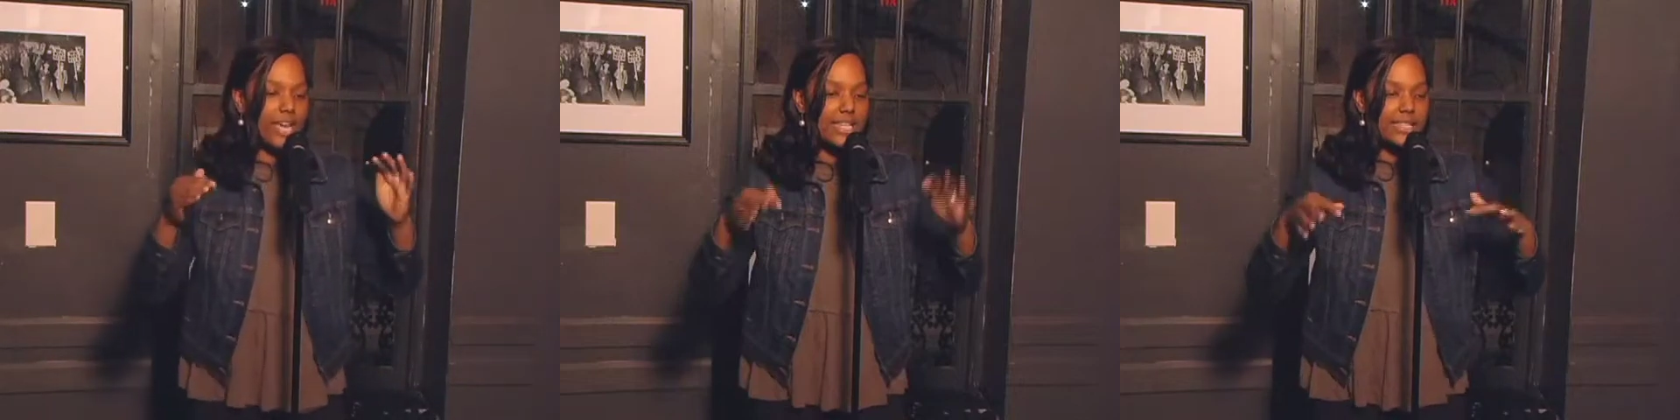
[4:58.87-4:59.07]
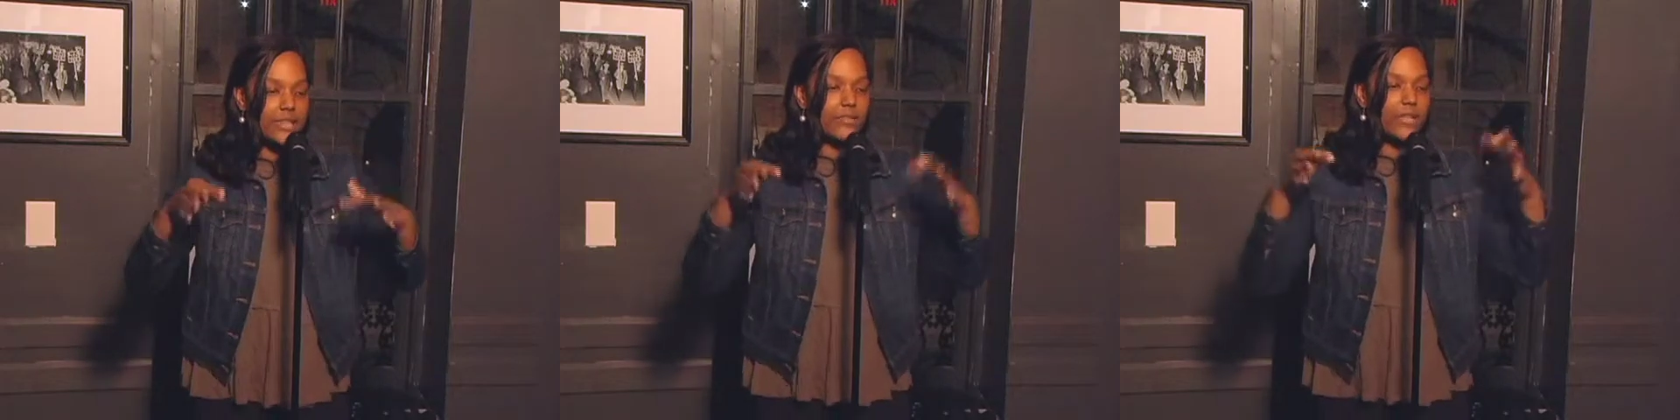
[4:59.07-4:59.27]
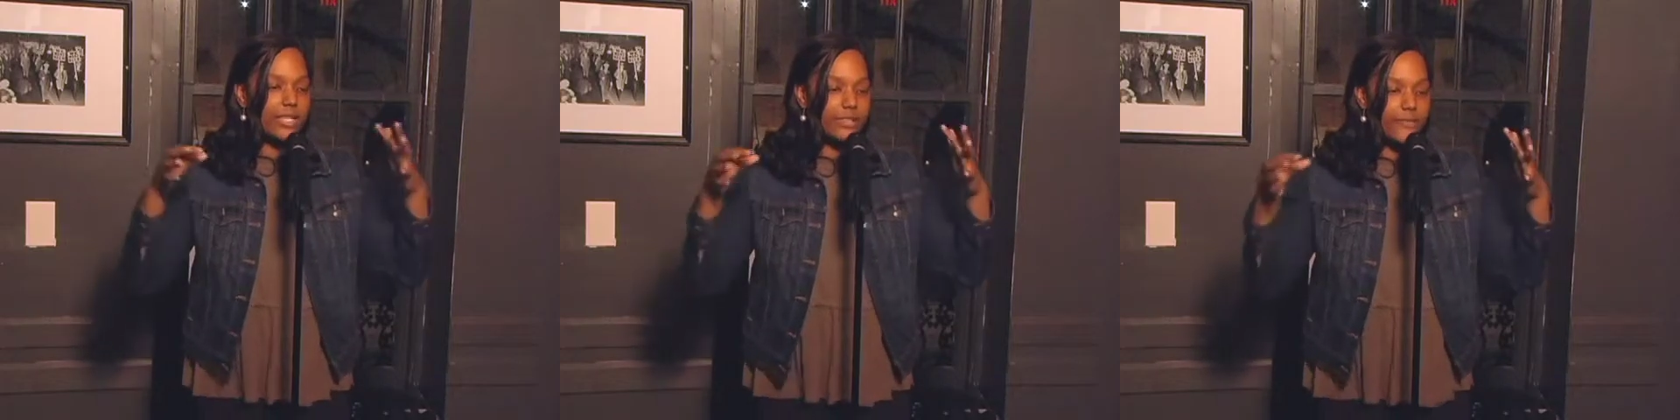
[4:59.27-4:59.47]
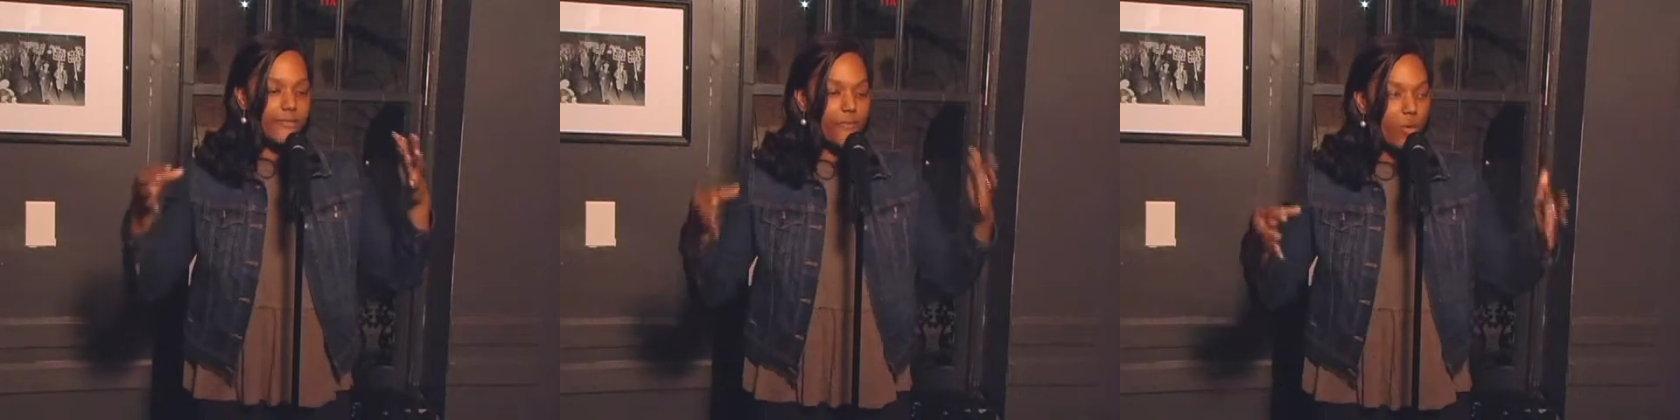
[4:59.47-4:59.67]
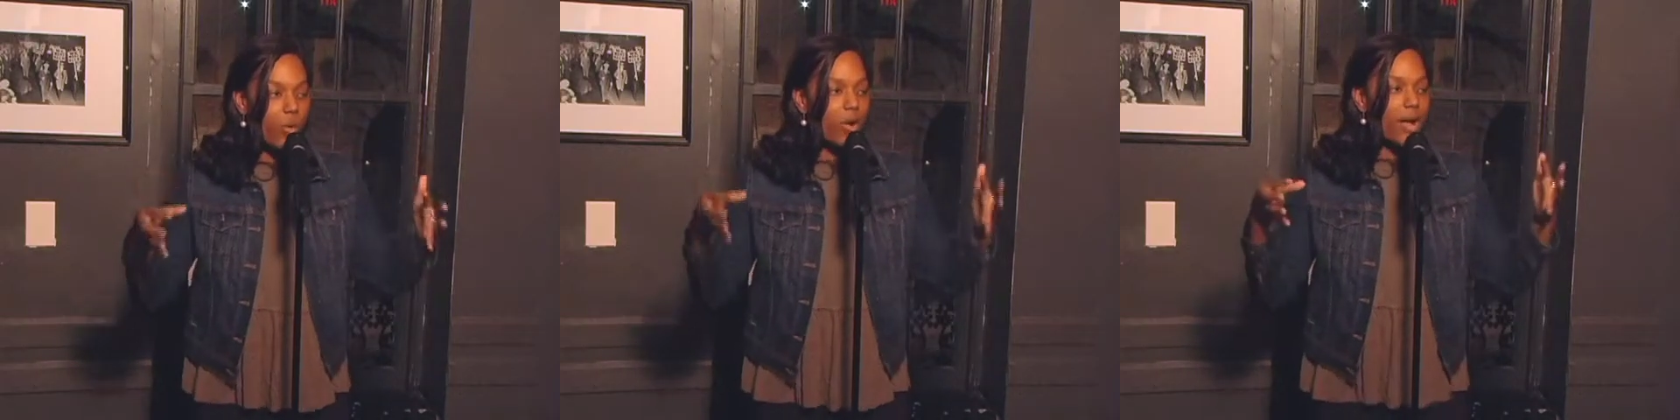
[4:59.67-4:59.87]
It's a
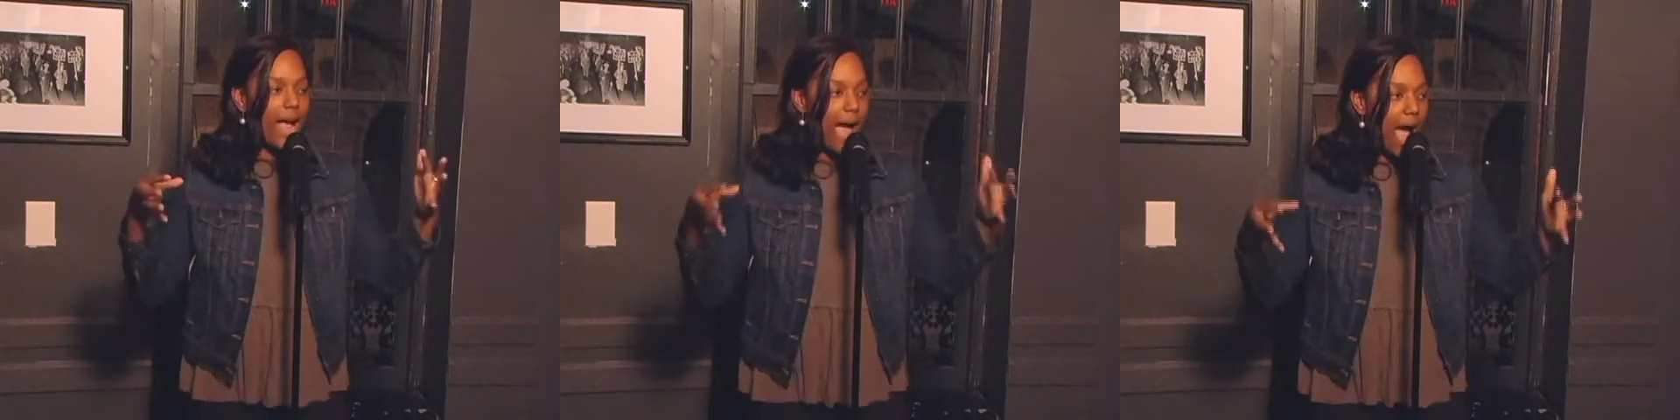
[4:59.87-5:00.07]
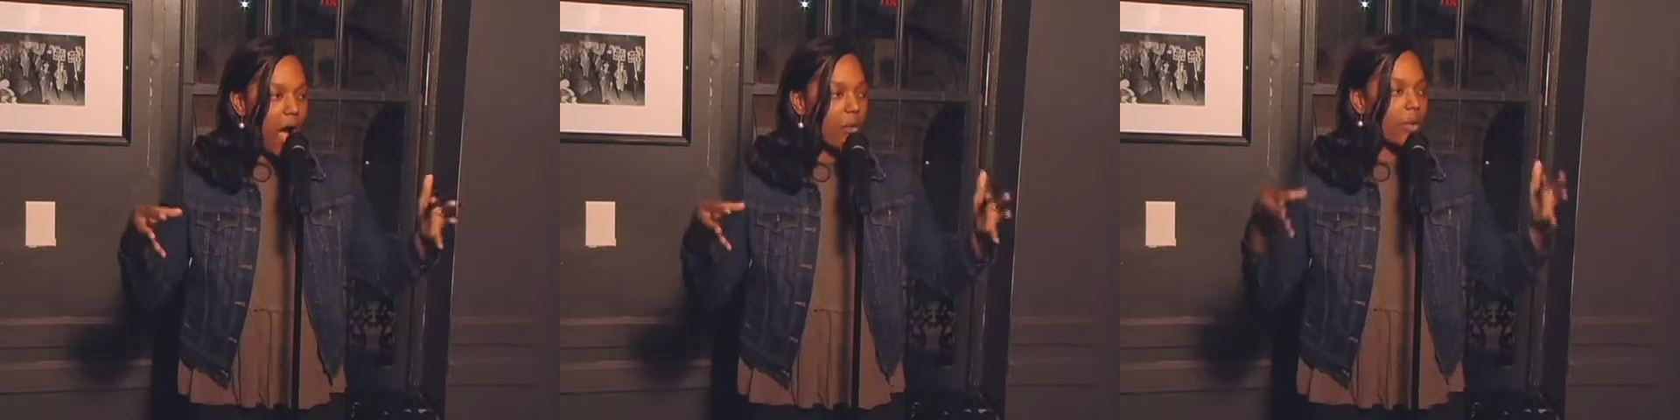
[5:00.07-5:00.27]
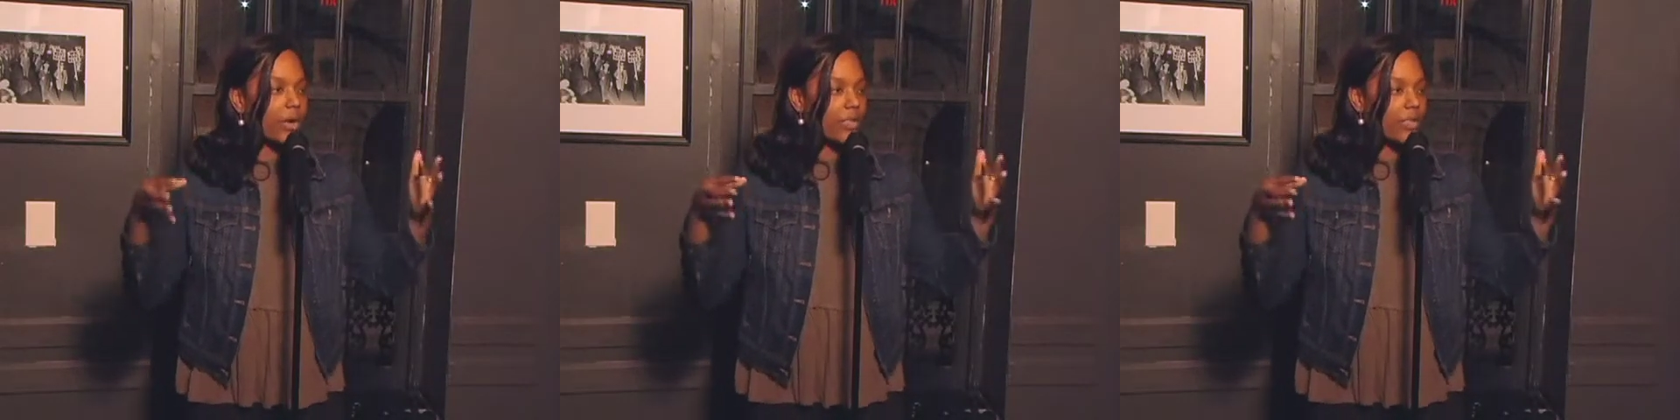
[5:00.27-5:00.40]
4-hour